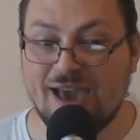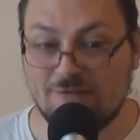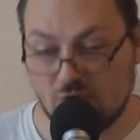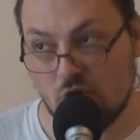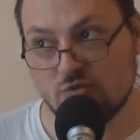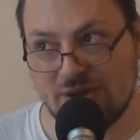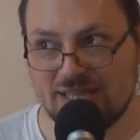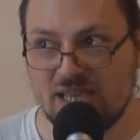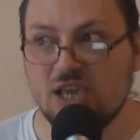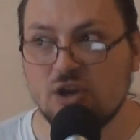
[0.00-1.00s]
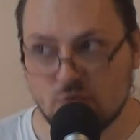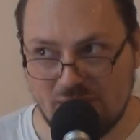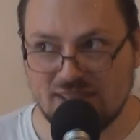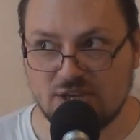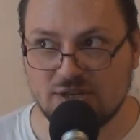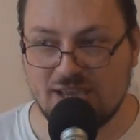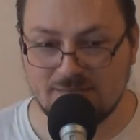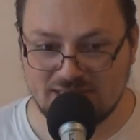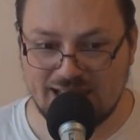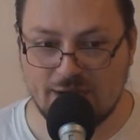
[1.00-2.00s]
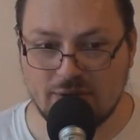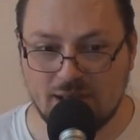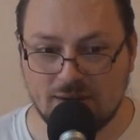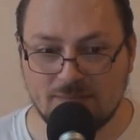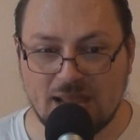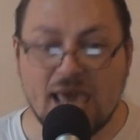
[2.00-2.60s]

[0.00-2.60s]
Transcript: have already rendered him sterile.